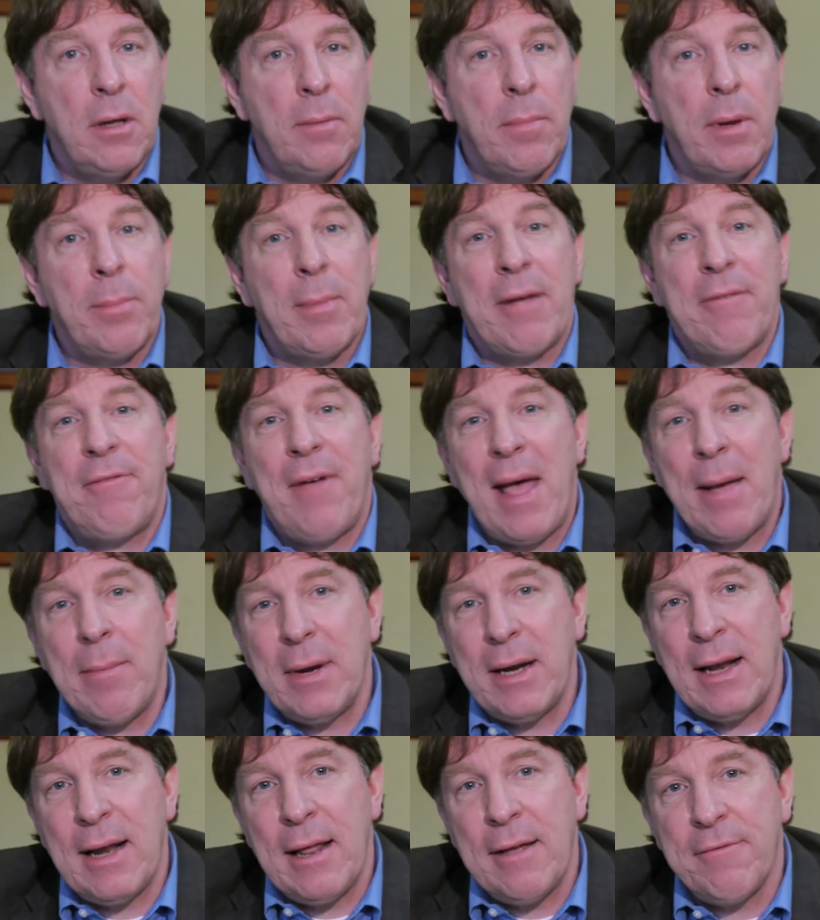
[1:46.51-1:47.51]
But my
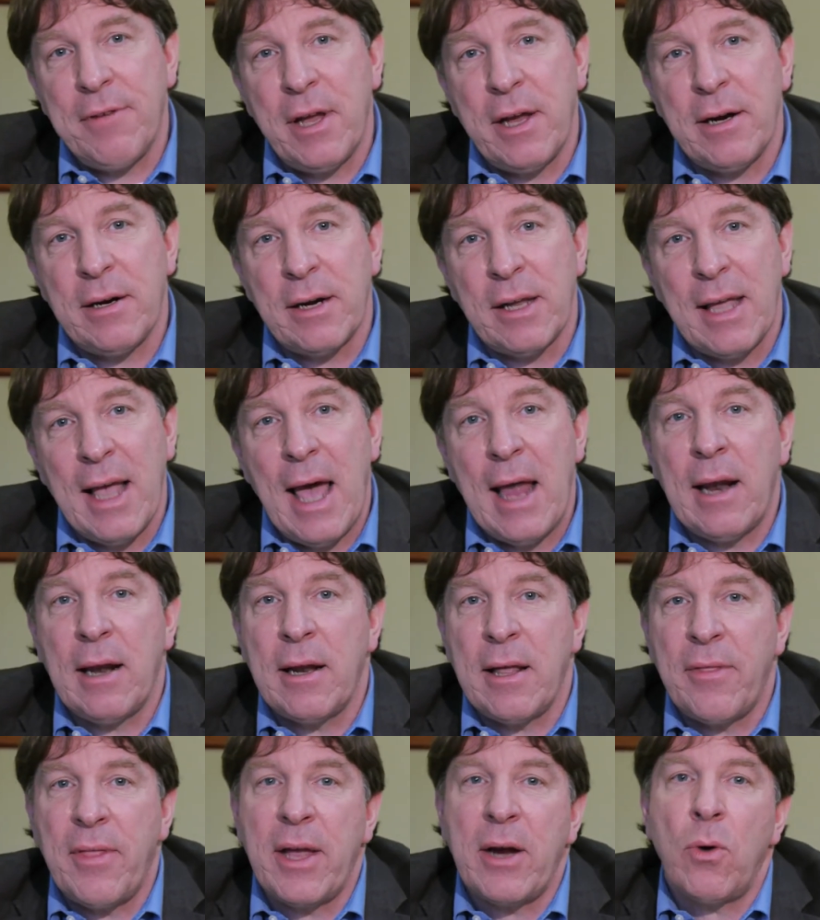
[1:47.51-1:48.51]
family live here in
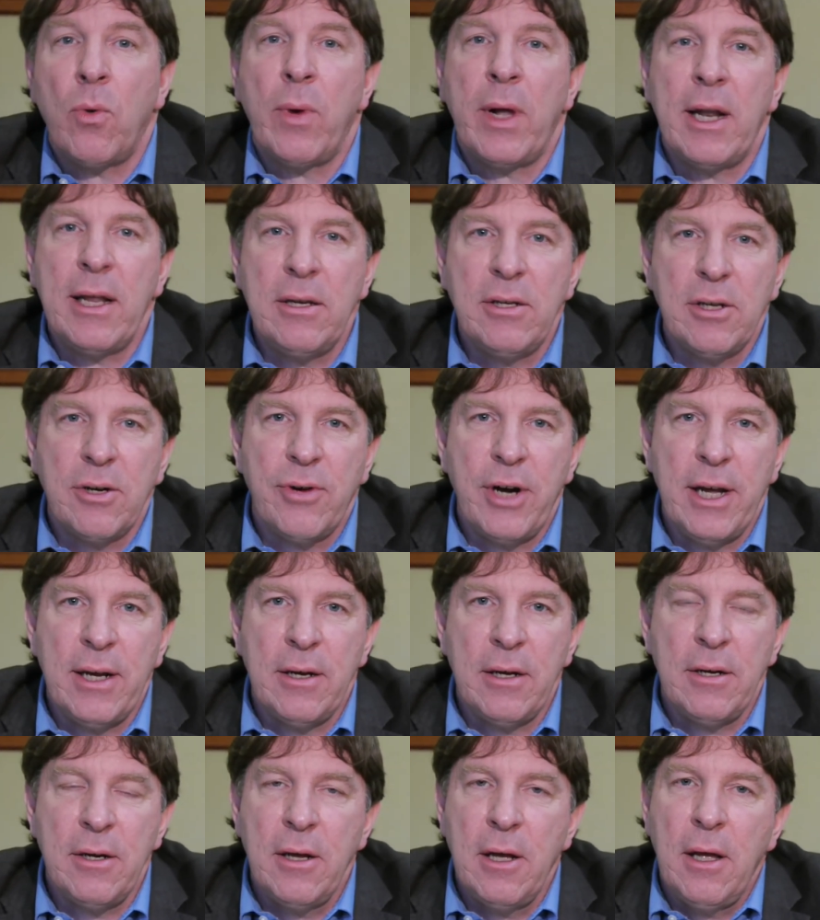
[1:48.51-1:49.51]
Canada. They are well
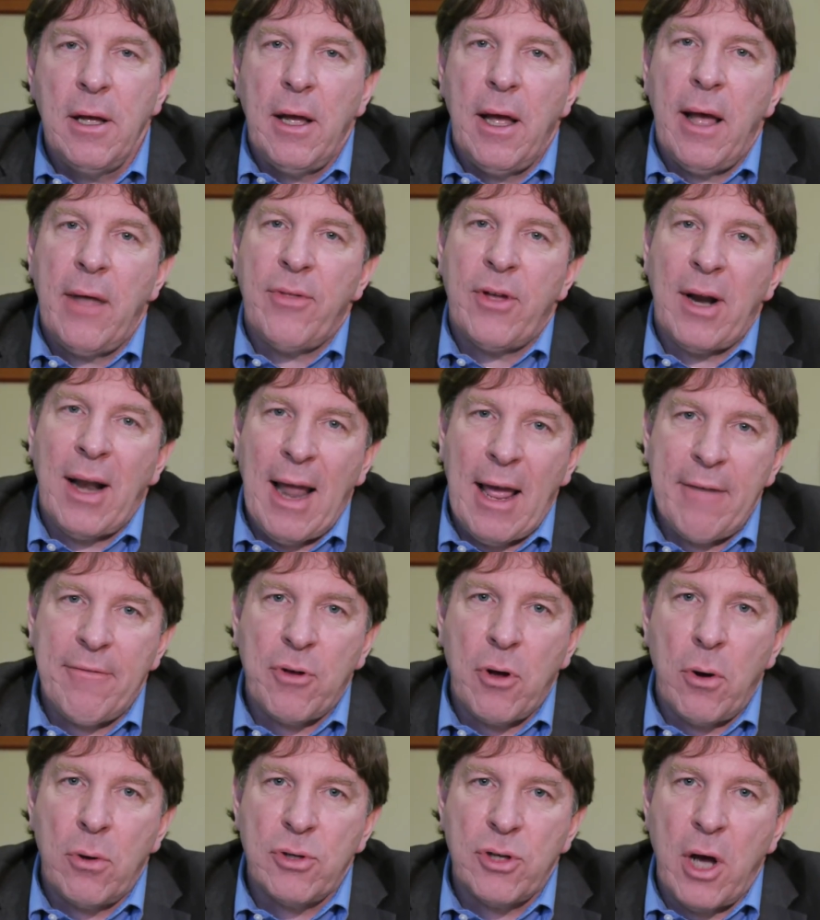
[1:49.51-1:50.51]
integrated and their life
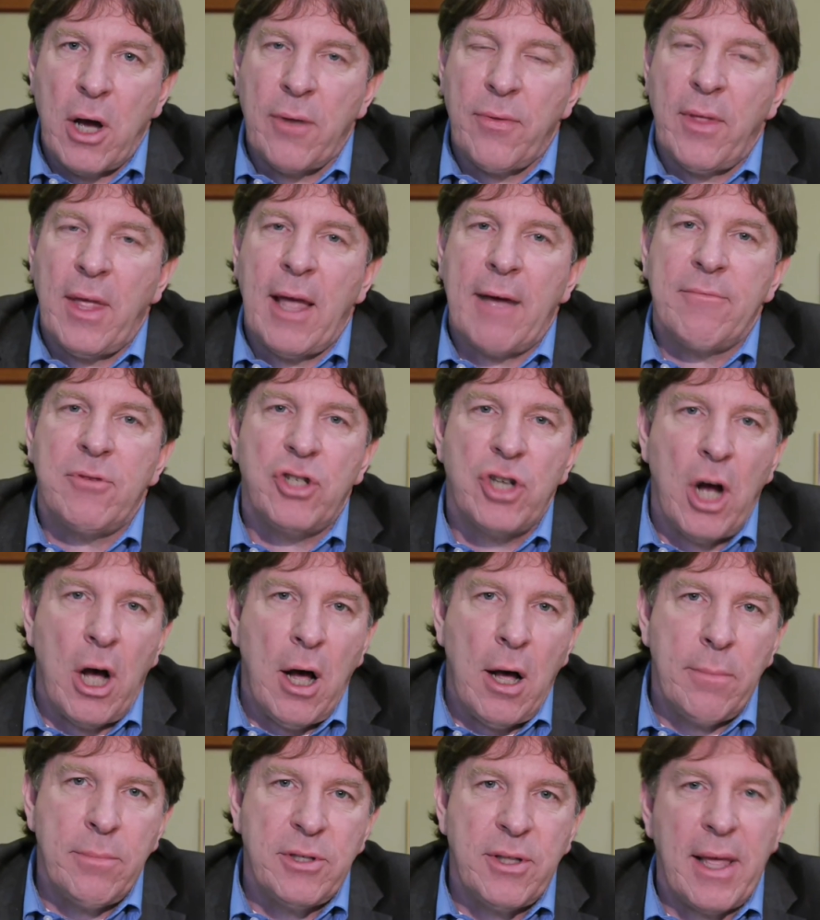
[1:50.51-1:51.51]
goes on. They have
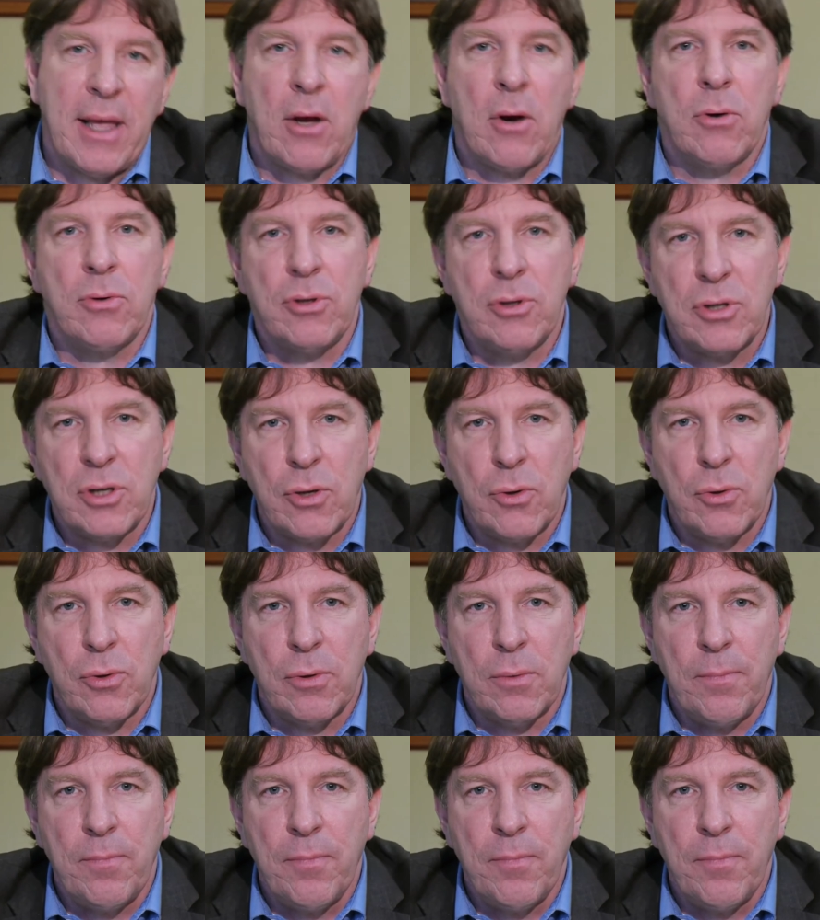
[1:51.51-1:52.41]
jobs, they go to school.